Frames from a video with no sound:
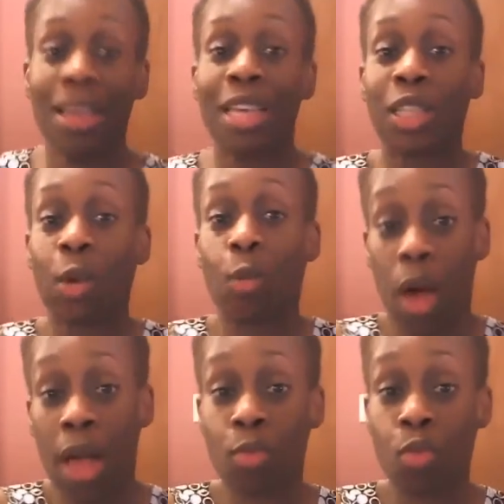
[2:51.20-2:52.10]
So
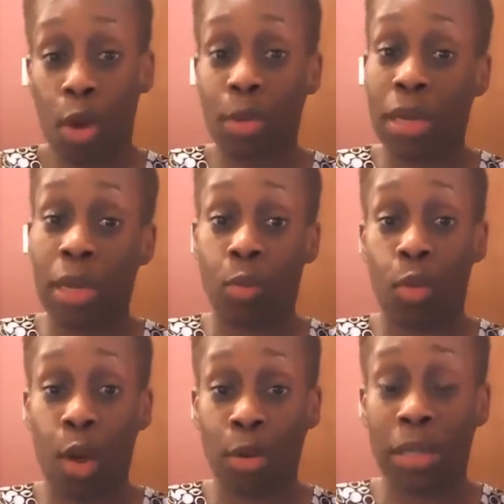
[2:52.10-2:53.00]
one
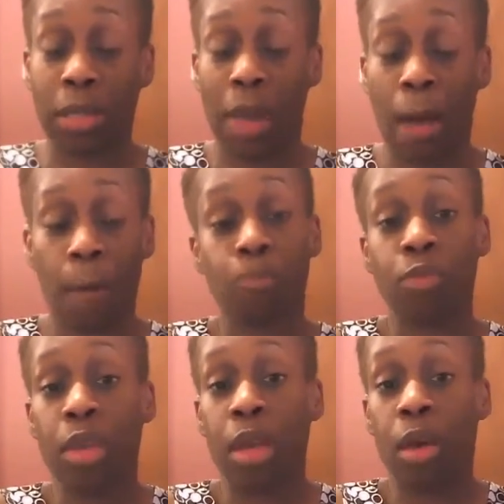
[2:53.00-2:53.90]
worries about
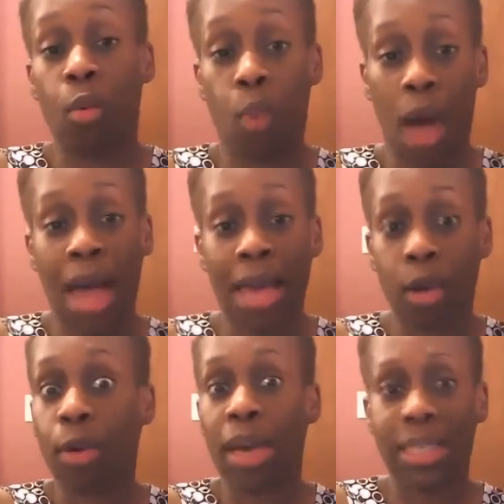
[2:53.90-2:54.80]
why
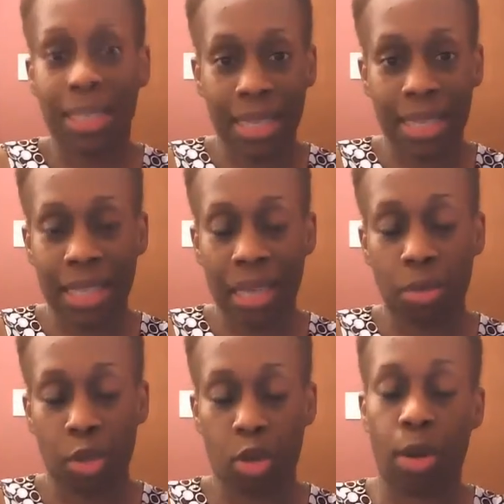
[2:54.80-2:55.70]
craziness keeps
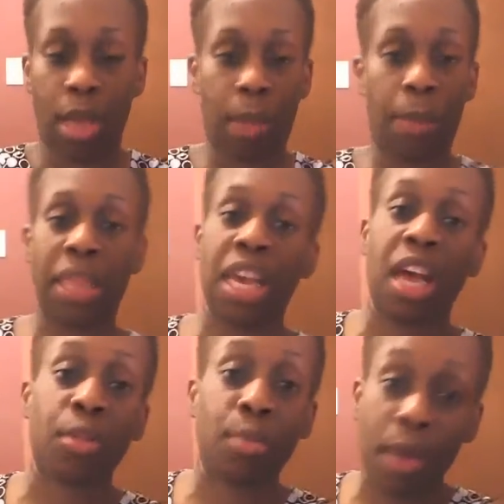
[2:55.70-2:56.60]
showing up, and the
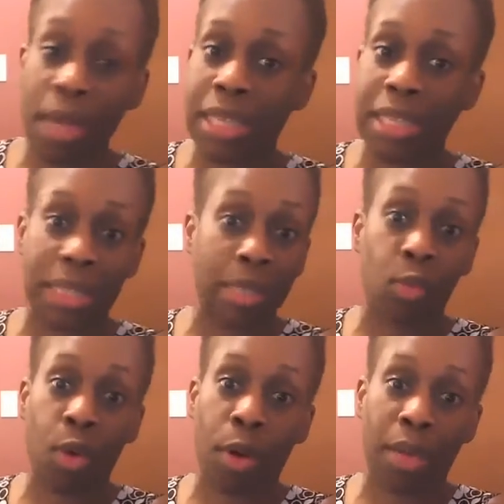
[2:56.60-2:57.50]
other one is
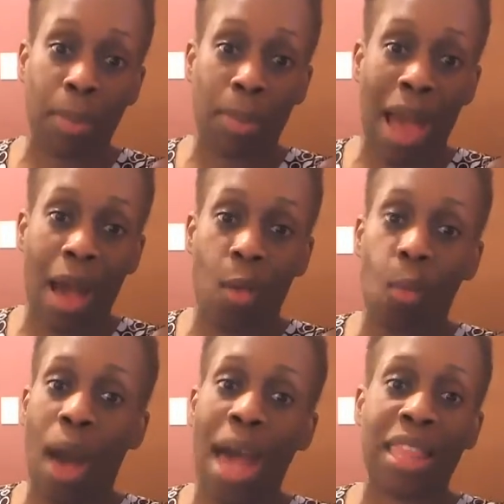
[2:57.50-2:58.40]
worried about
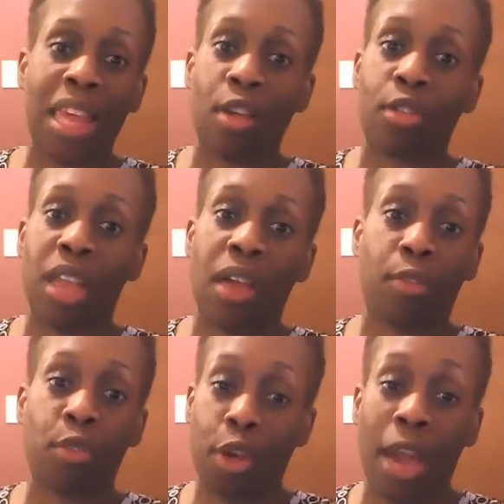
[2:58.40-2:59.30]
why they are
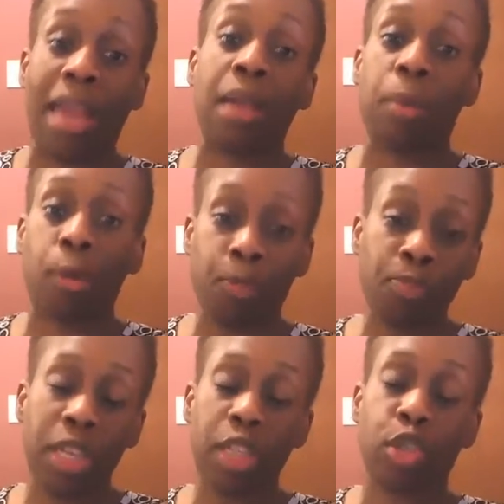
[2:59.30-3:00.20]
never able
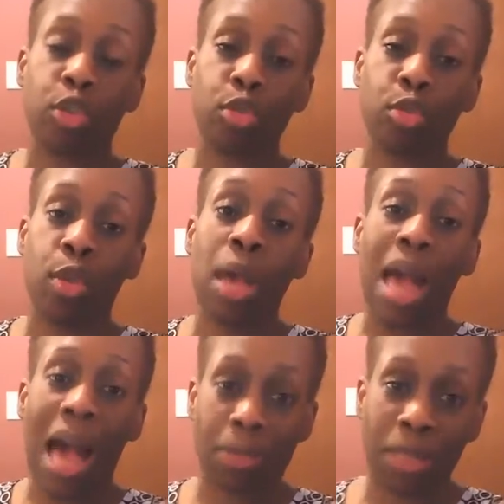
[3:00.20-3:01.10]
to
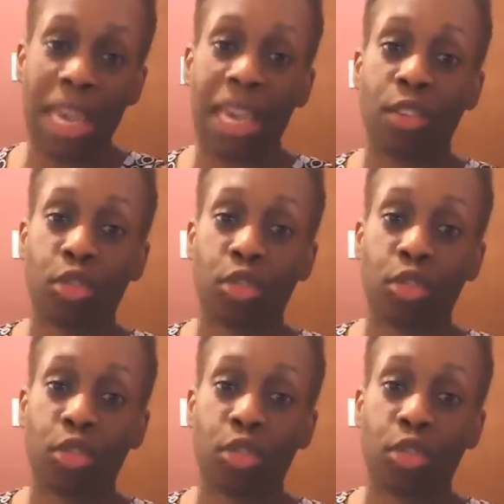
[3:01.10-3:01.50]
obtain